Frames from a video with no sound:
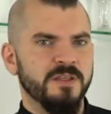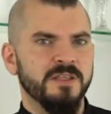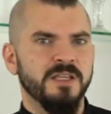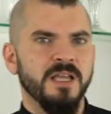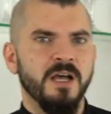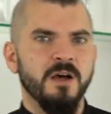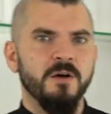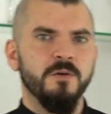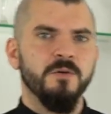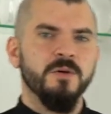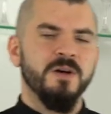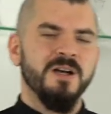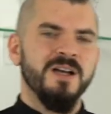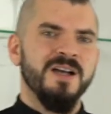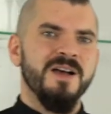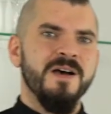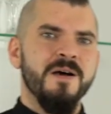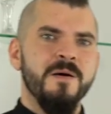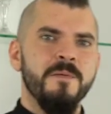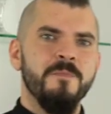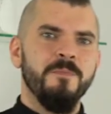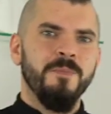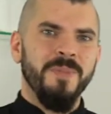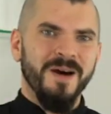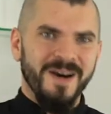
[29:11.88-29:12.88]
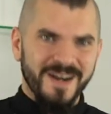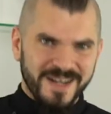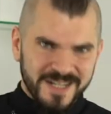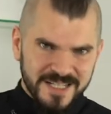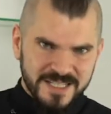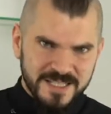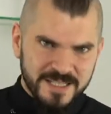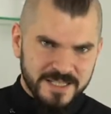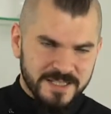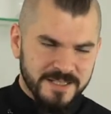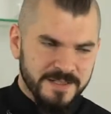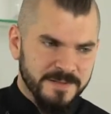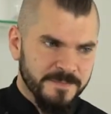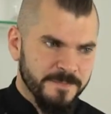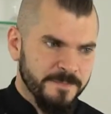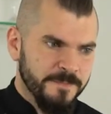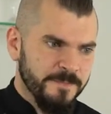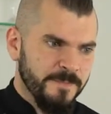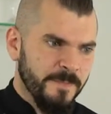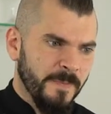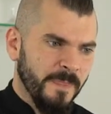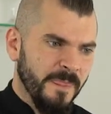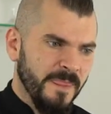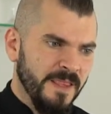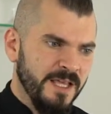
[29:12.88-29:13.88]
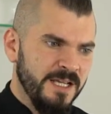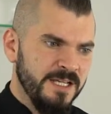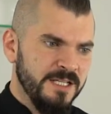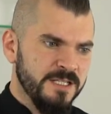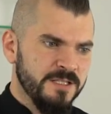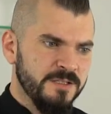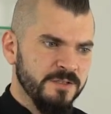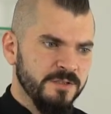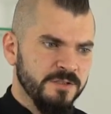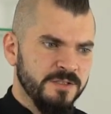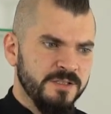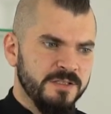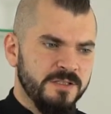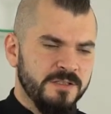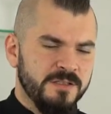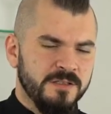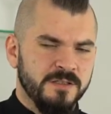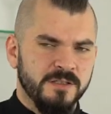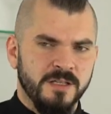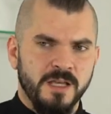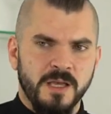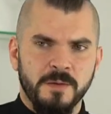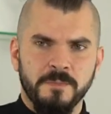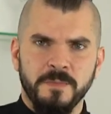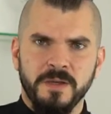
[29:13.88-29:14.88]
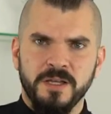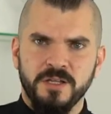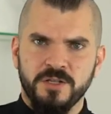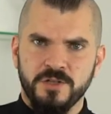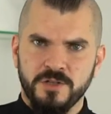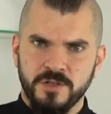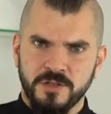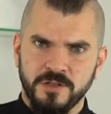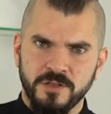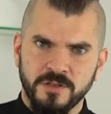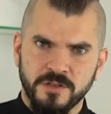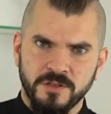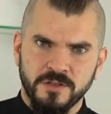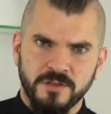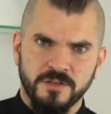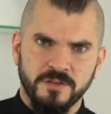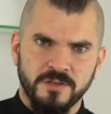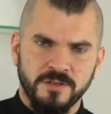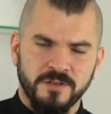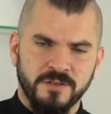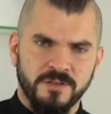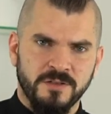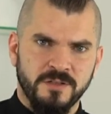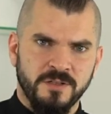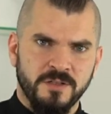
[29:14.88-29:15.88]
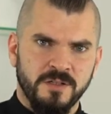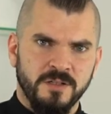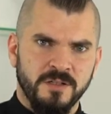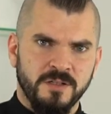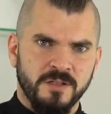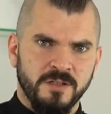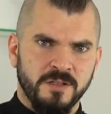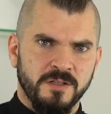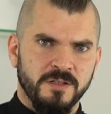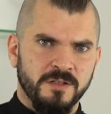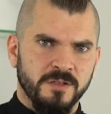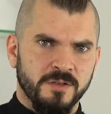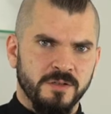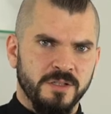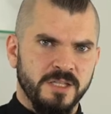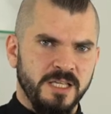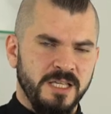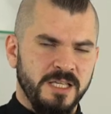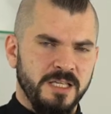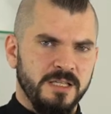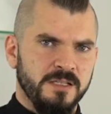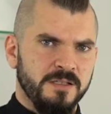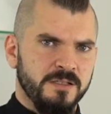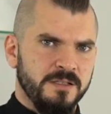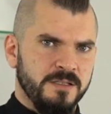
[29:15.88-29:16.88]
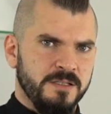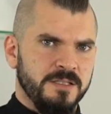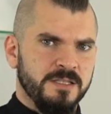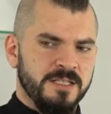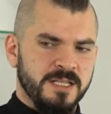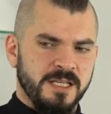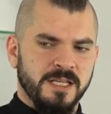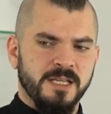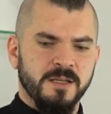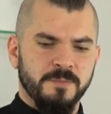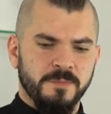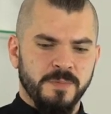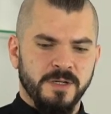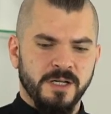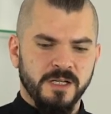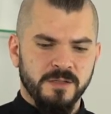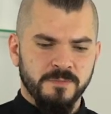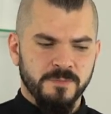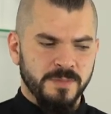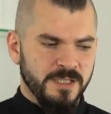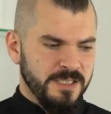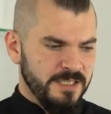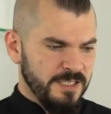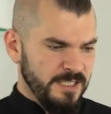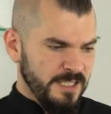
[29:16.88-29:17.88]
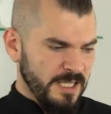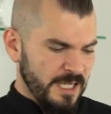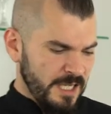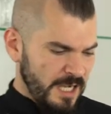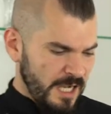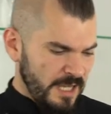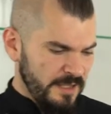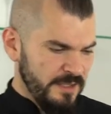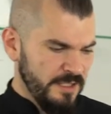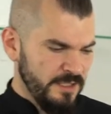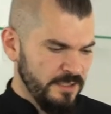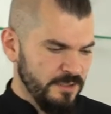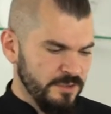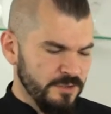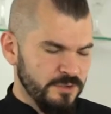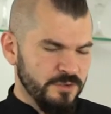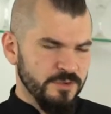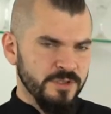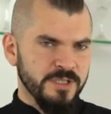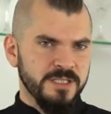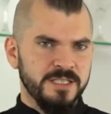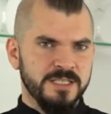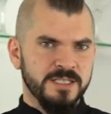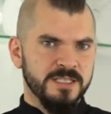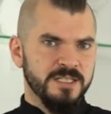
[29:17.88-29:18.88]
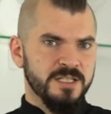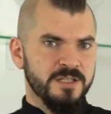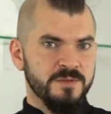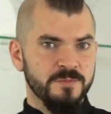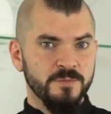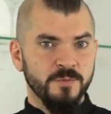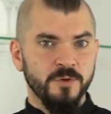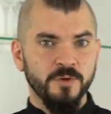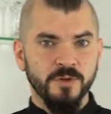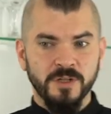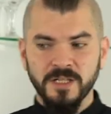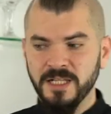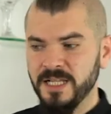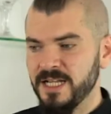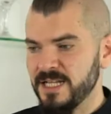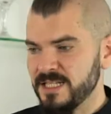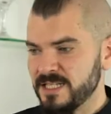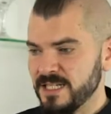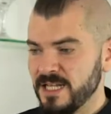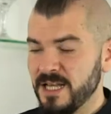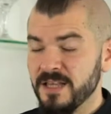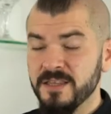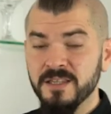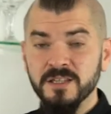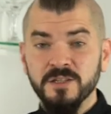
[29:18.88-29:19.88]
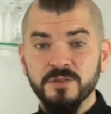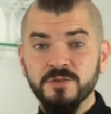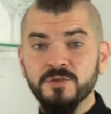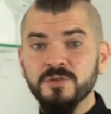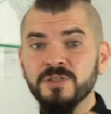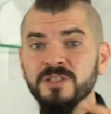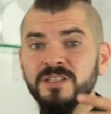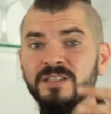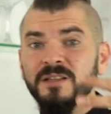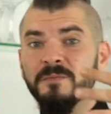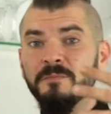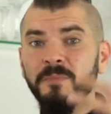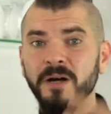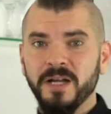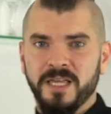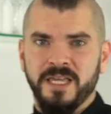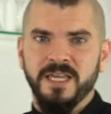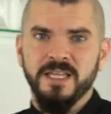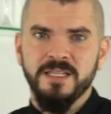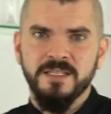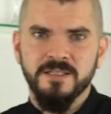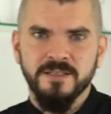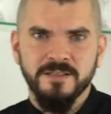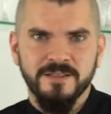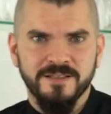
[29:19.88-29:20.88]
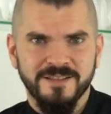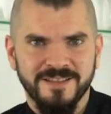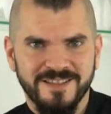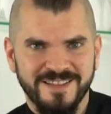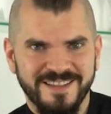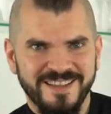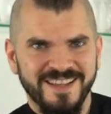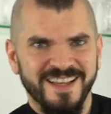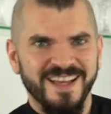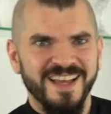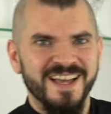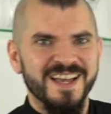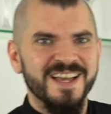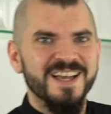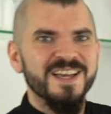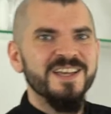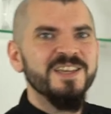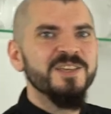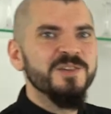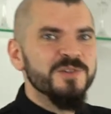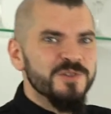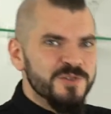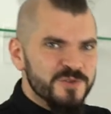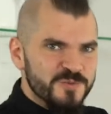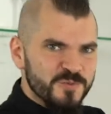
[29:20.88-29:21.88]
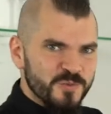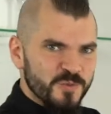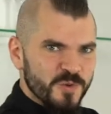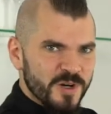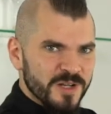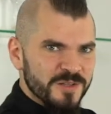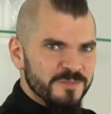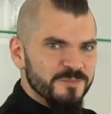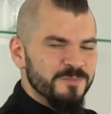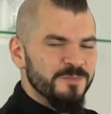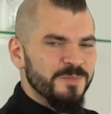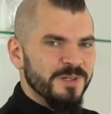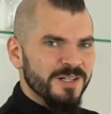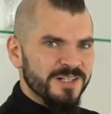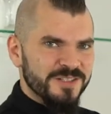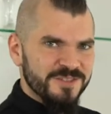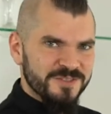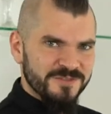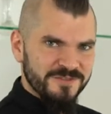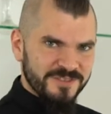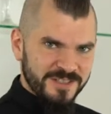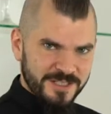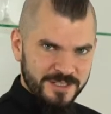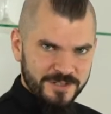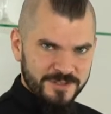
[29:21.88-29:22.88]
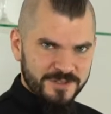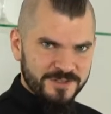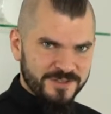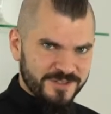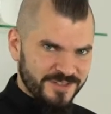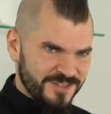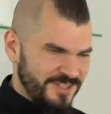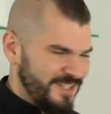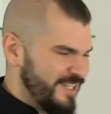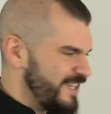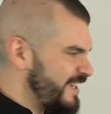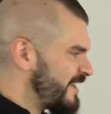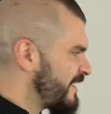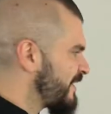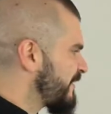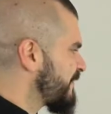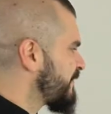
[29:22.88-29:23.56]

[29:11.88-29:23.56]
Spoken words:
Now, parts is not a measure. Okay, saying a part, but either you do it in a small glass, either you do it in a bucket. Use 1 part of each. Okay.